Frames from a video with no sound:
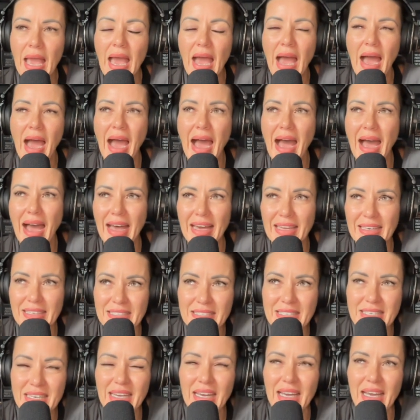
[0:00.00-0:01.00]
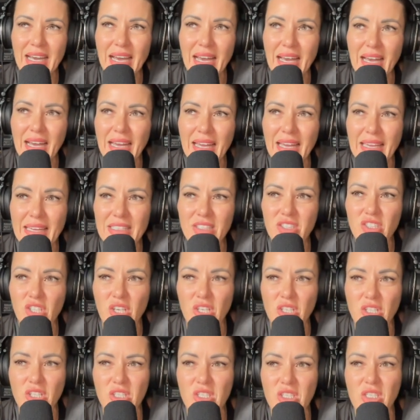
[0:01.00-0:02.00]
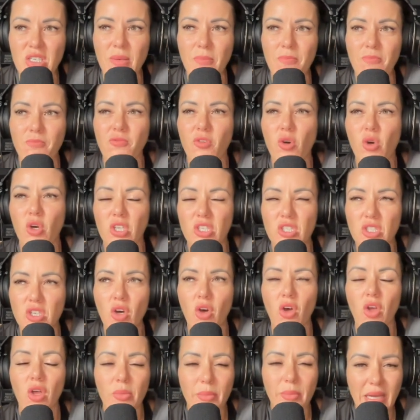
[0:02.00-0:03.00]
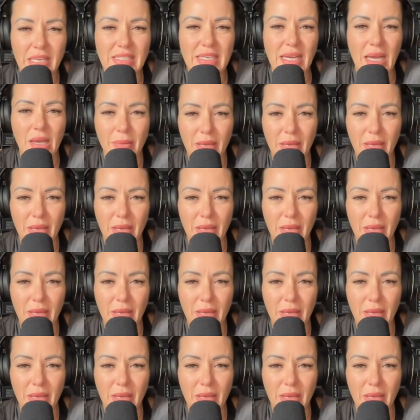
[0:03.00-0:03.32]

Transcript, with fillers: And I just focused all my time,